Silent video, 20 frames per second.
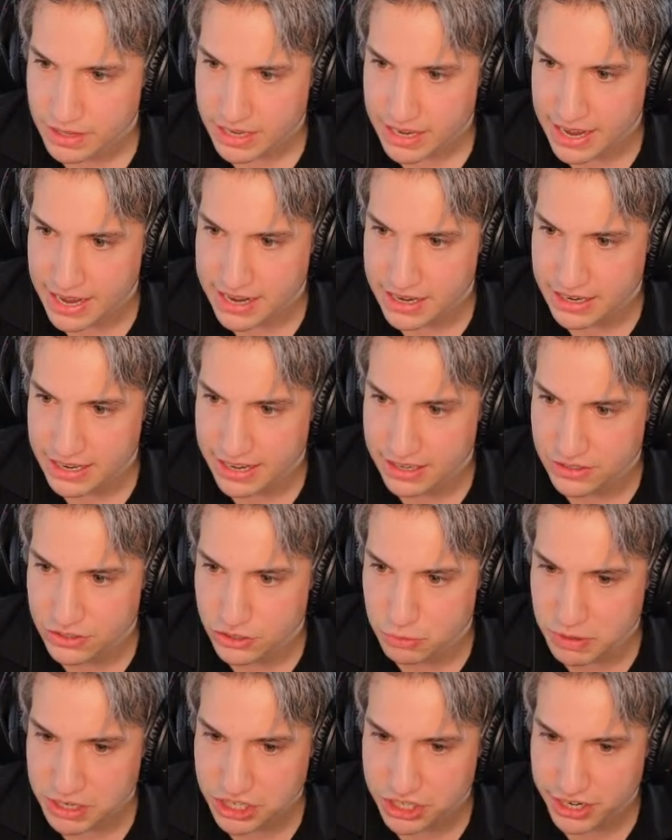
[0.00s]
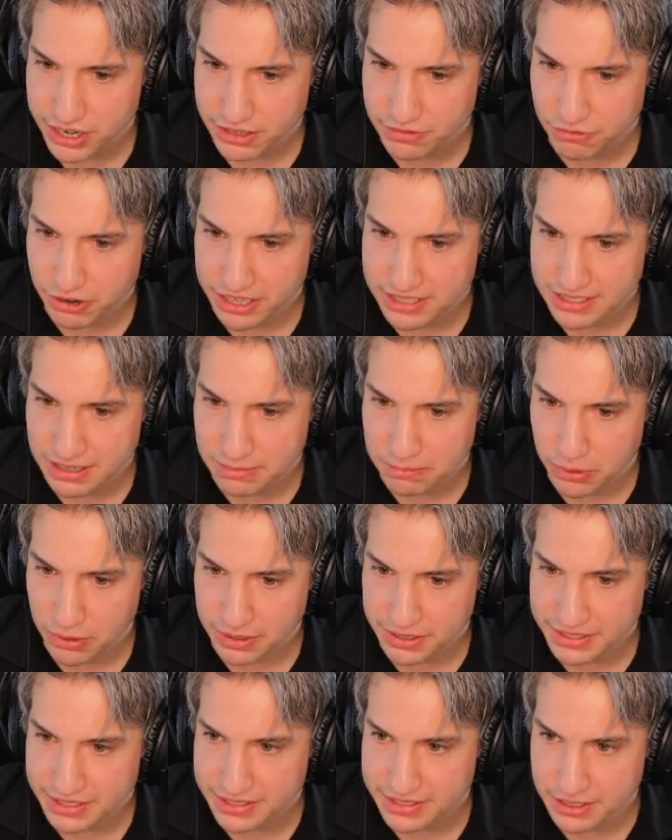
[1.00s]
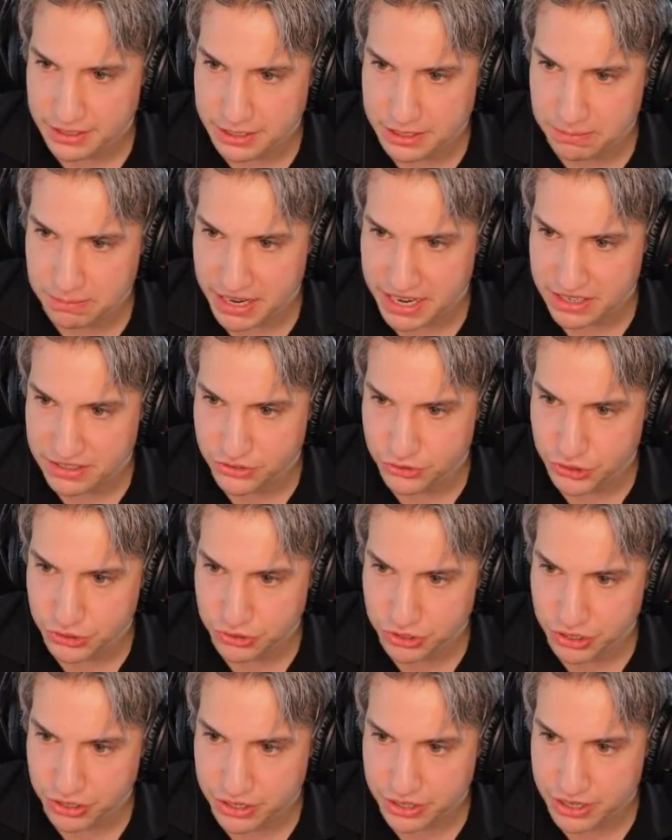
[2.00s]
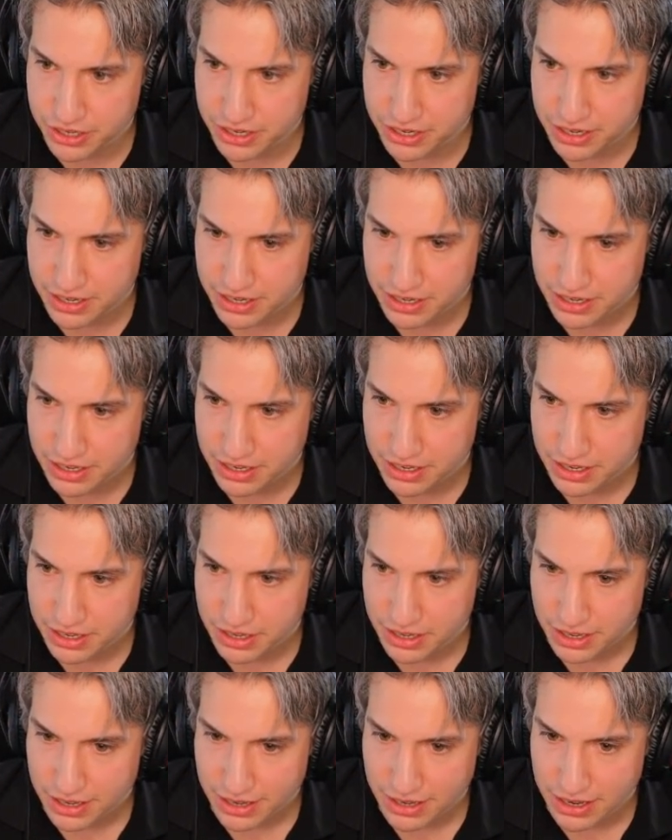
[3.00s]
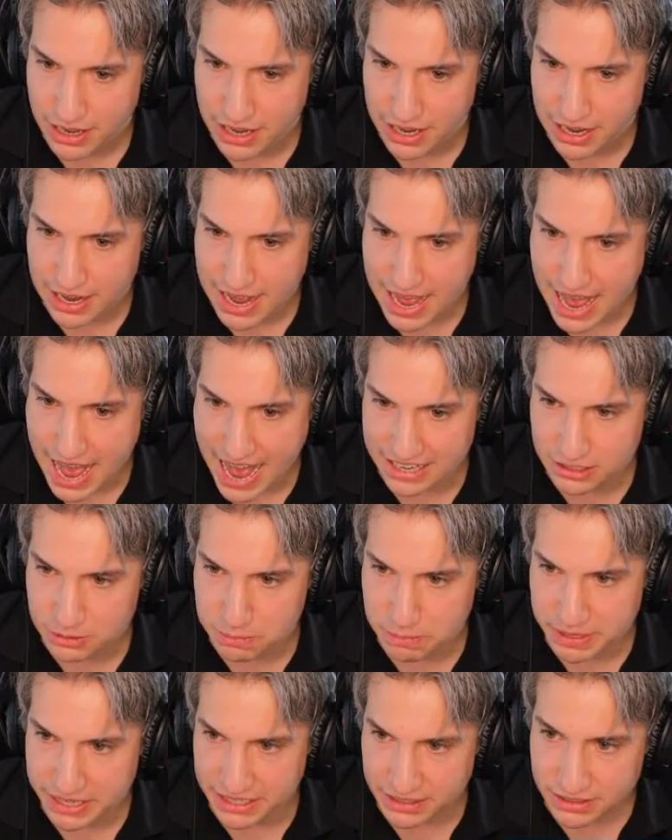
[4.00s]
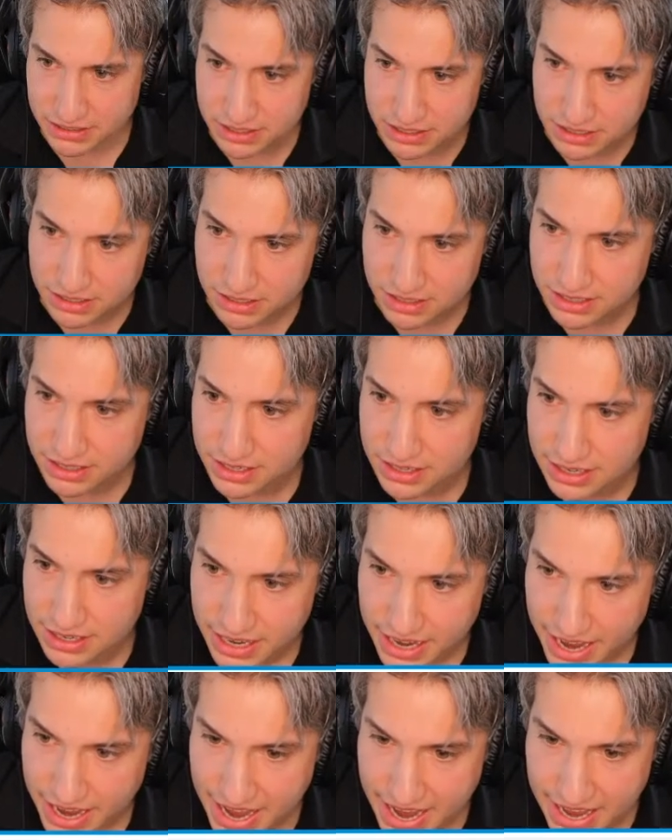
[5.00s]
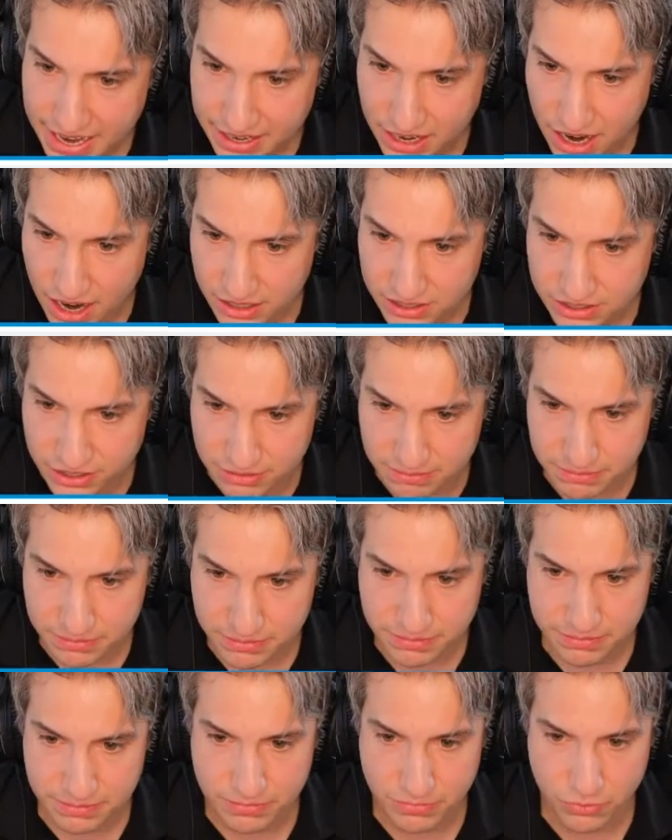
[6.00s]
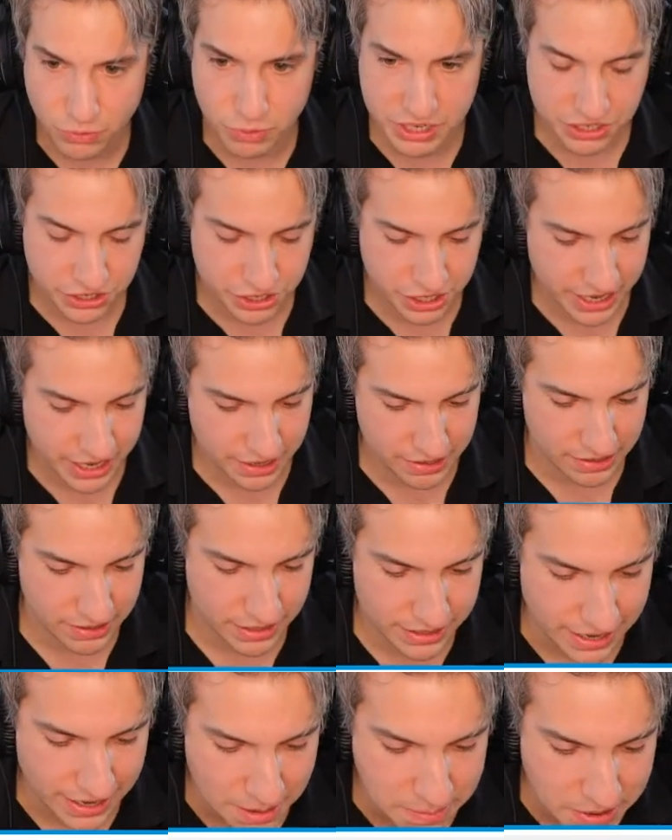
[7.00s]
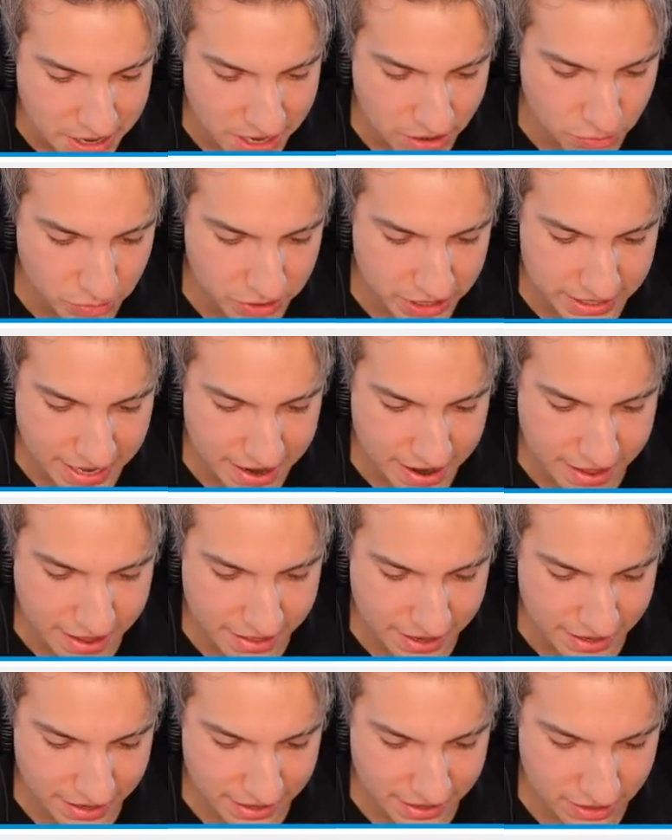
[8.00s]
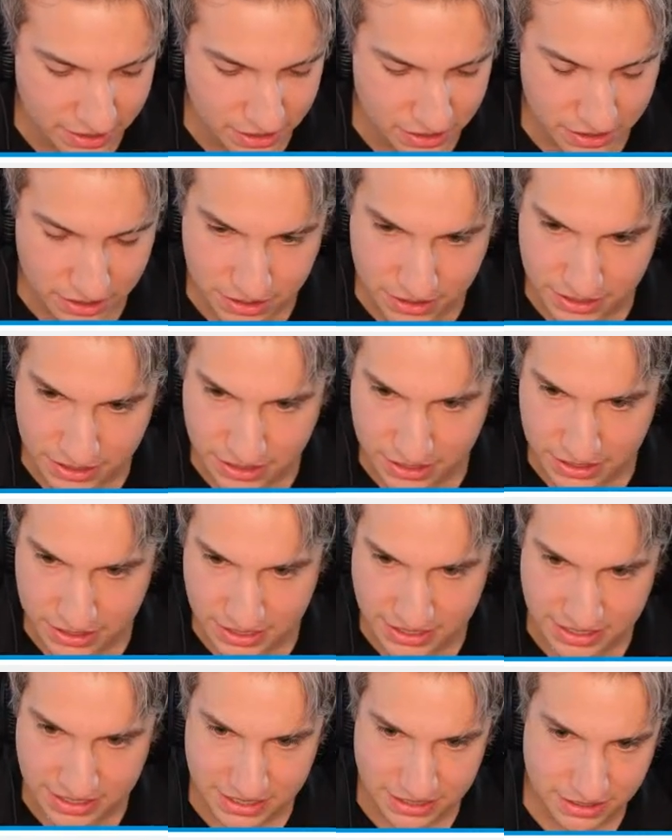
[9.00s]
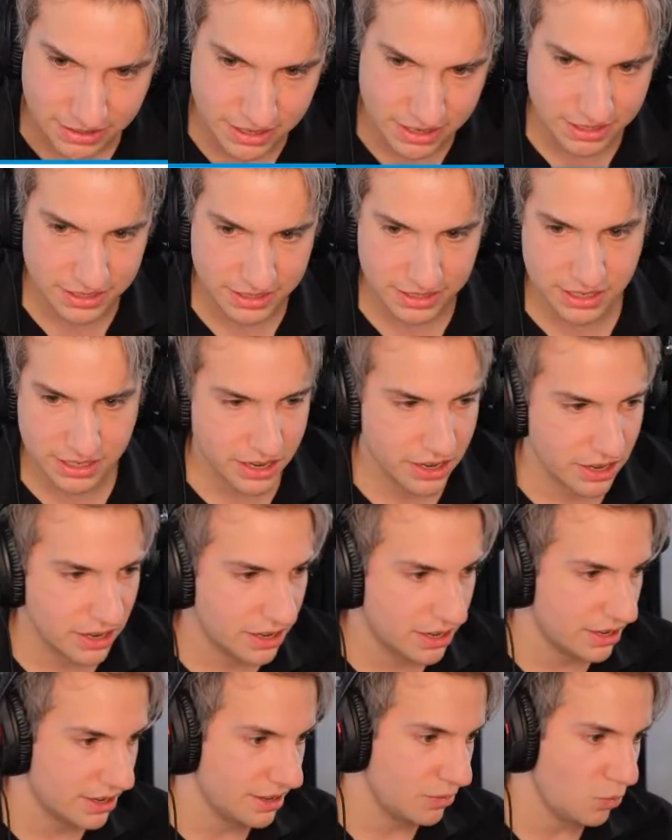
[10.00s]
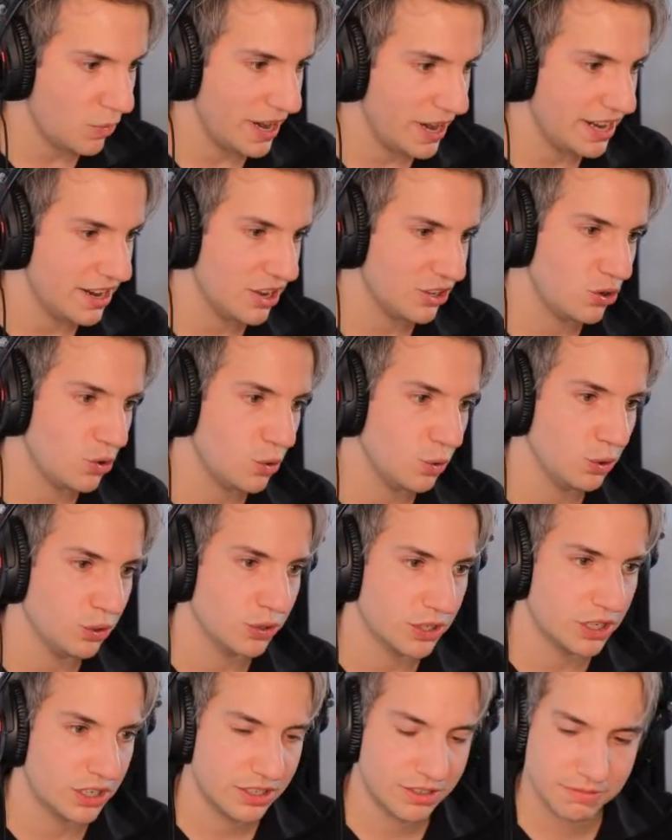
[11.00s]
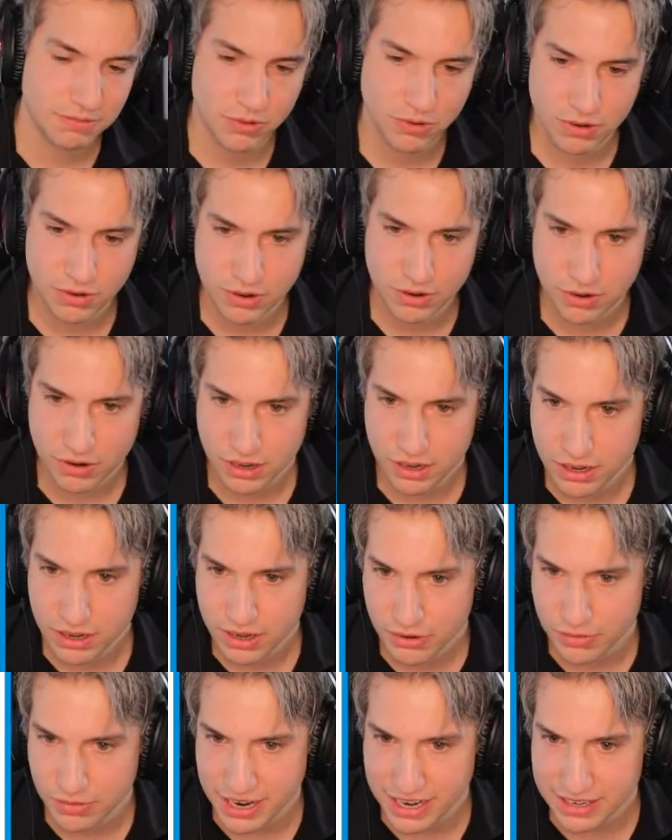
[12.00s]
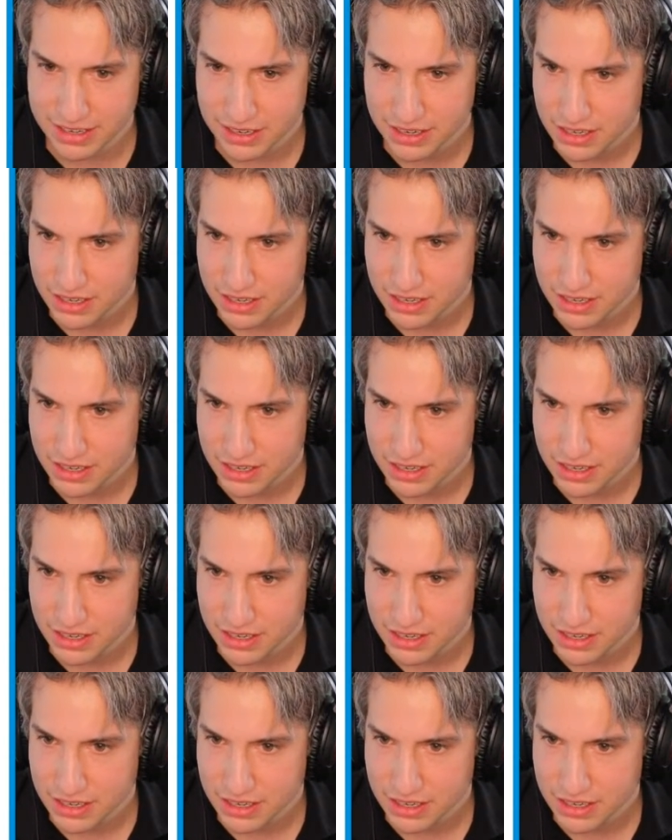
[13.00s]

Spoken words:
And you can switch it. For example, this displays new door, as built, and custom, which you can type in with anything. Like, why not cool door, right?